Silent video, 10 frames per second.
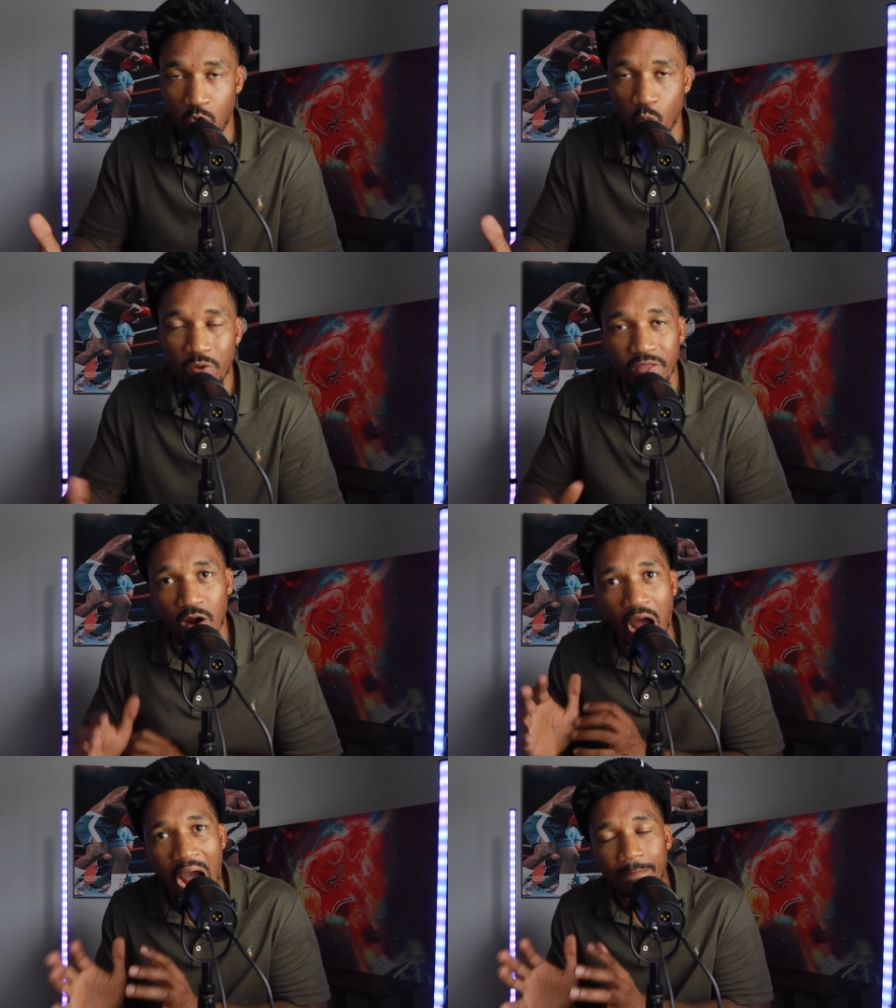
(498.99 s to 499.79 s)
when
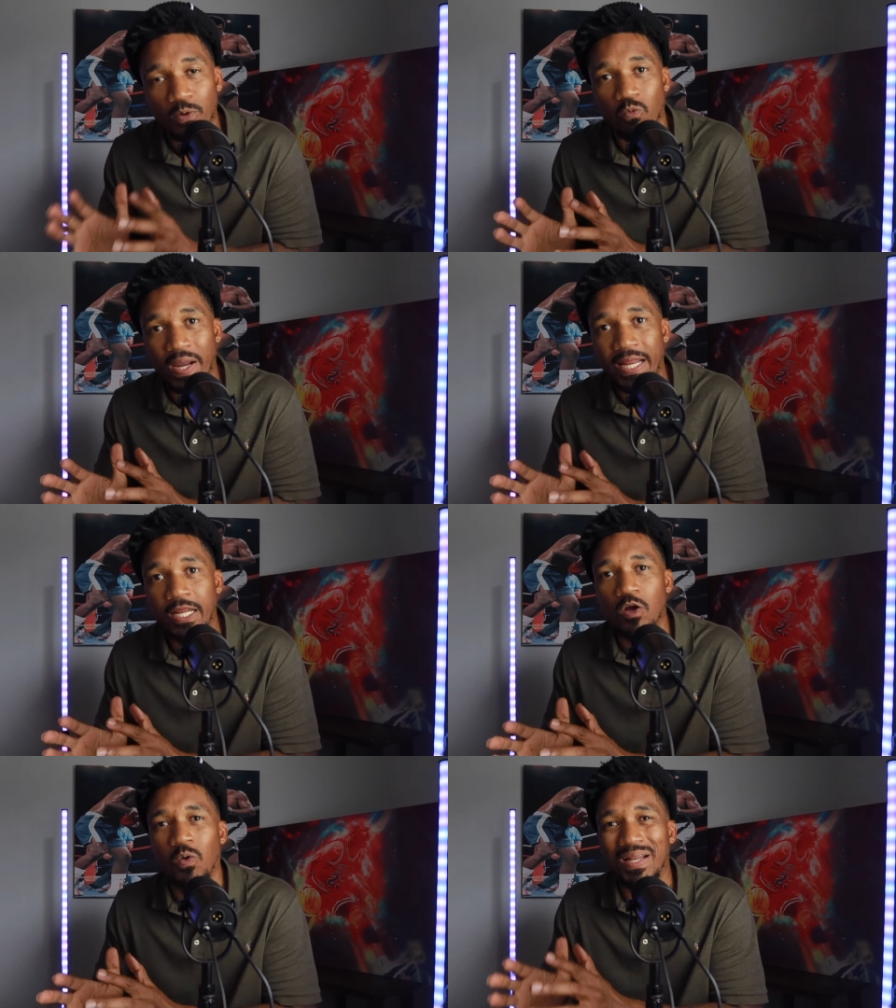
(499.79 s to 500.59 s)
they're
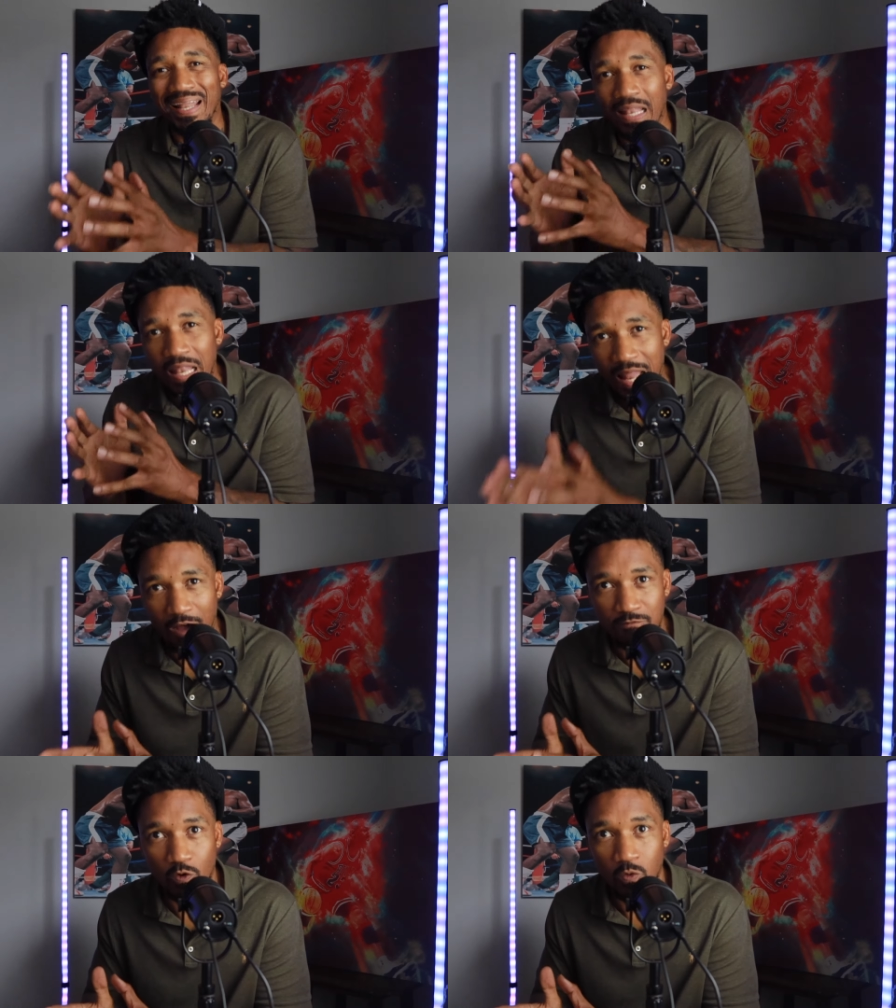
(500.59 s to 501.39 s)
operating on a
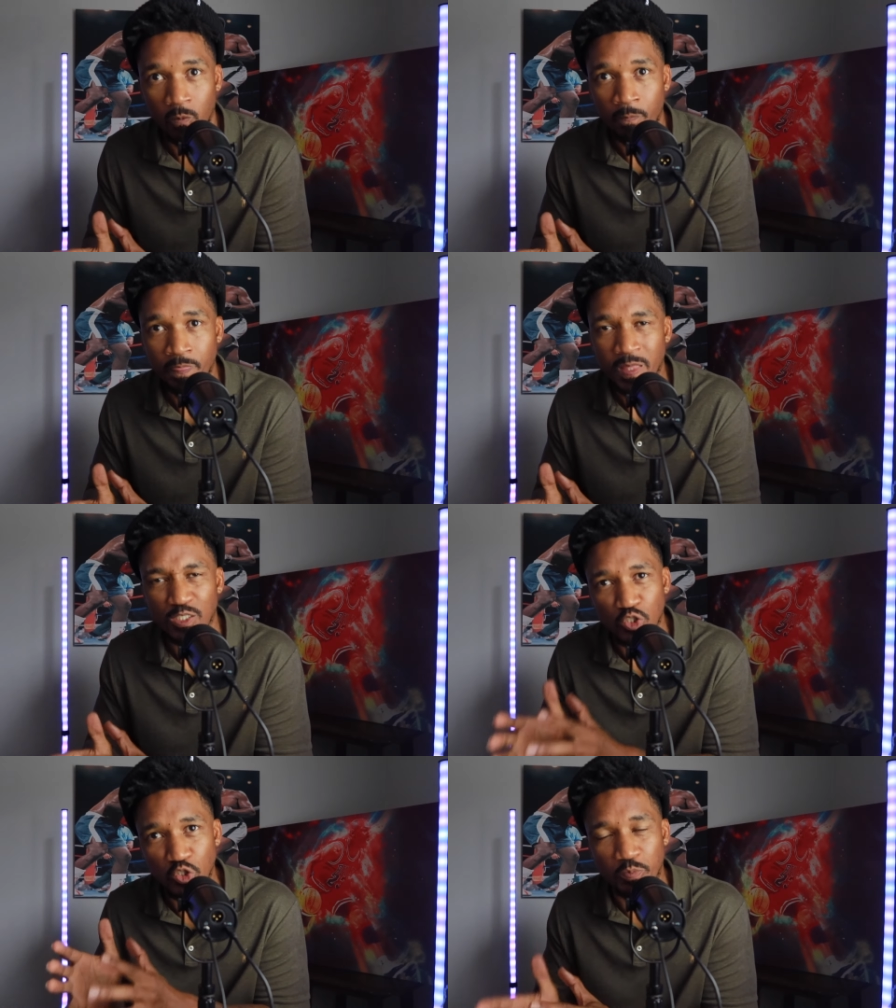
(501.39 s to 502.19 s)
level
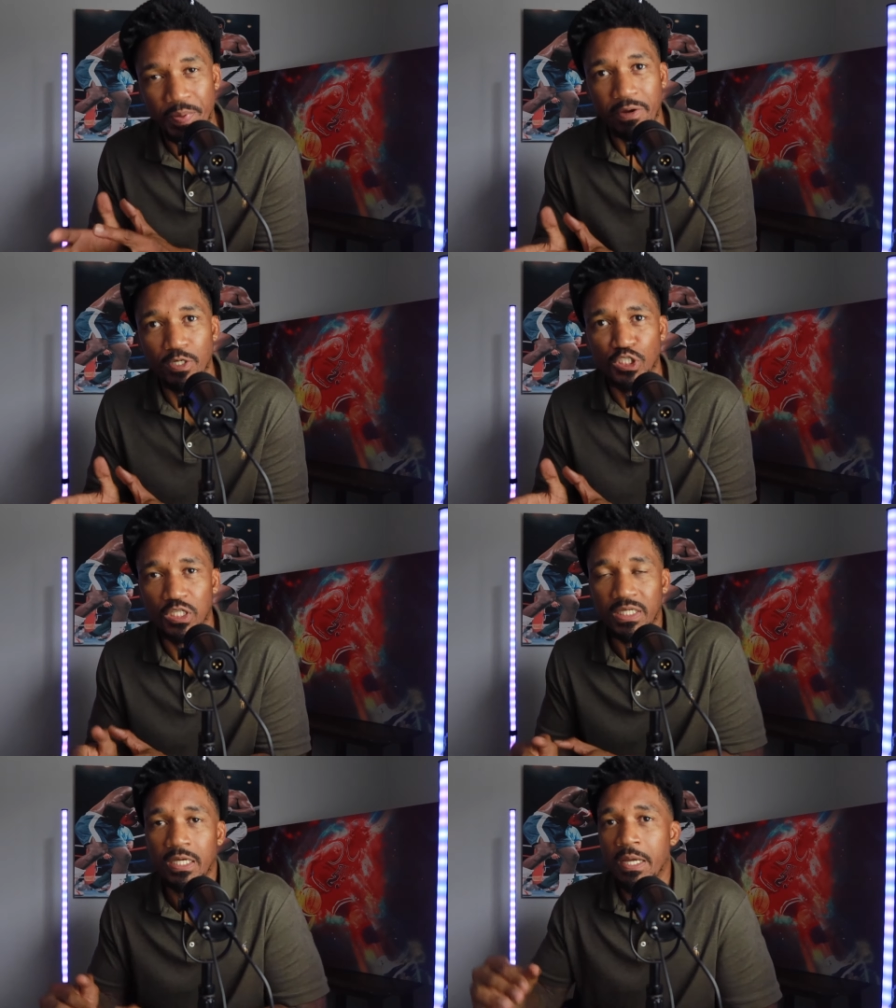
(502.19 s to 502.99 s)

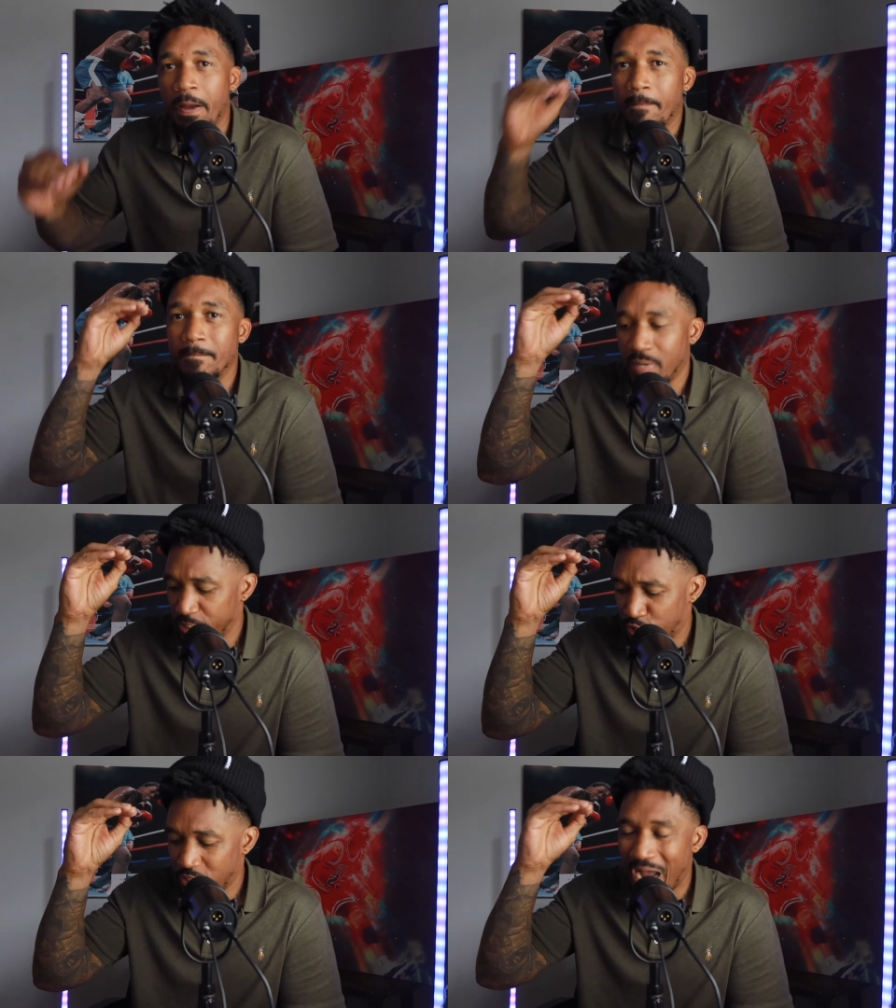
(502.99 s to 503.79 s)
spiritually
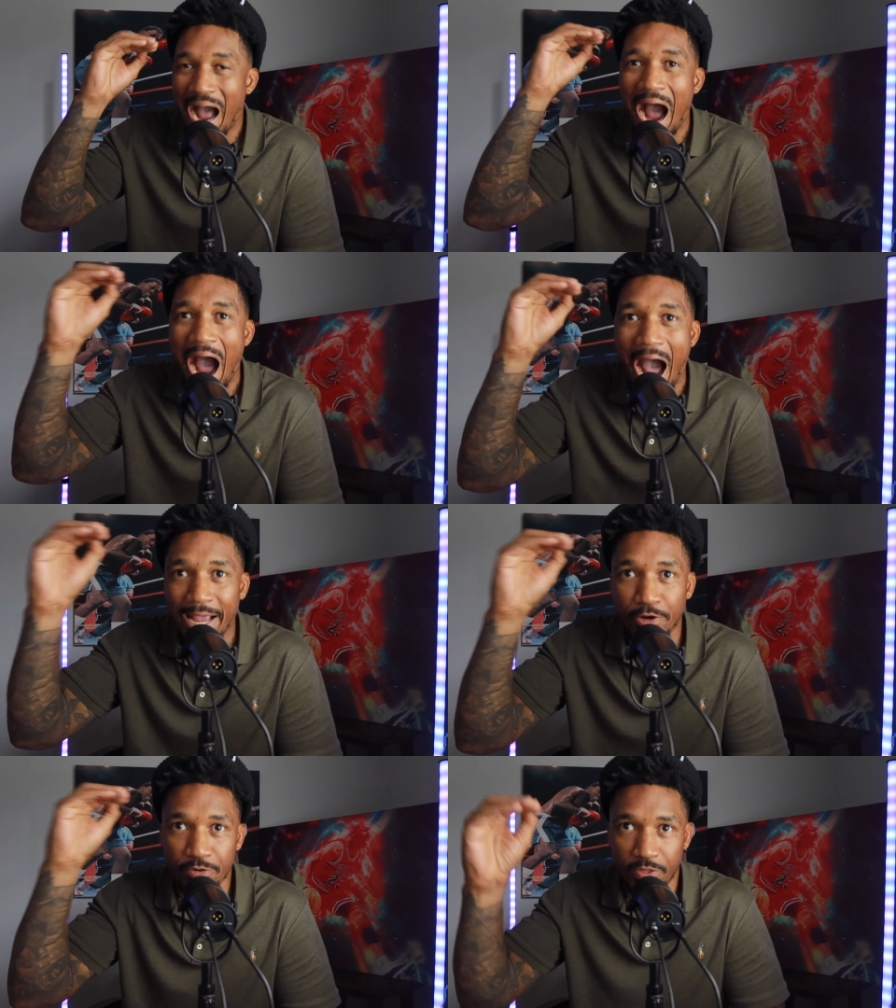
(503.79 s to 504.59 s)
much
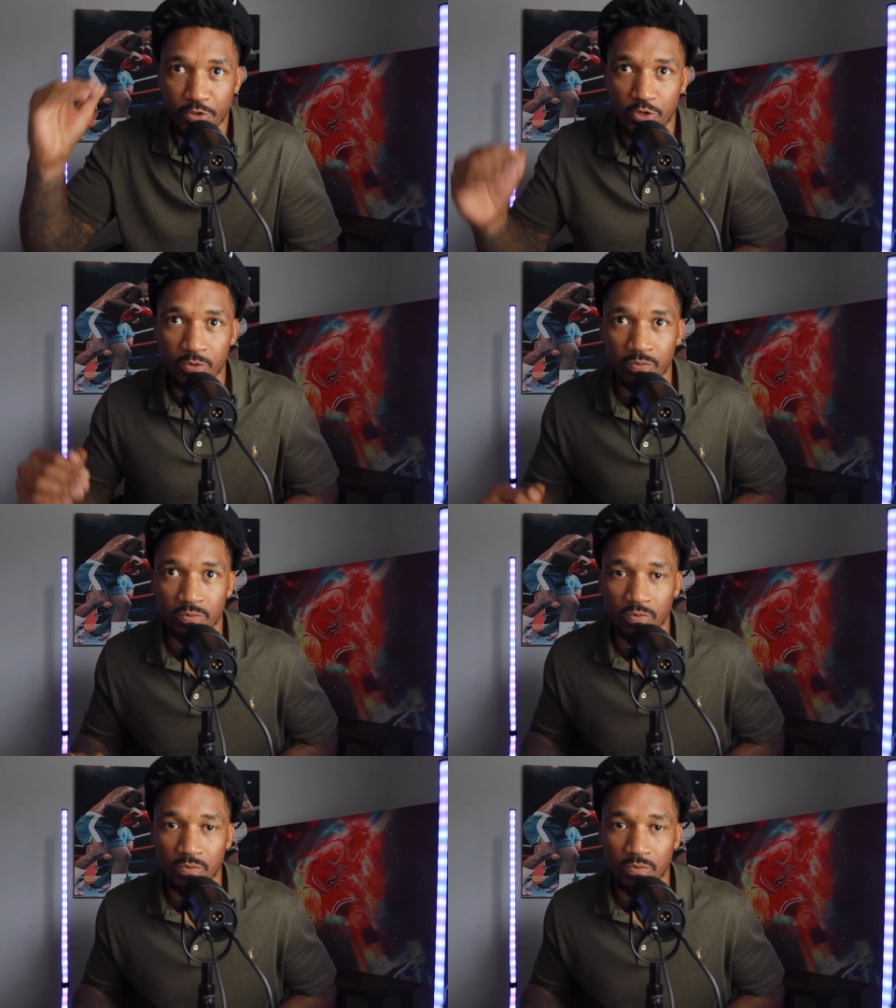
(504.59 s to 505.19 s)
higher than you.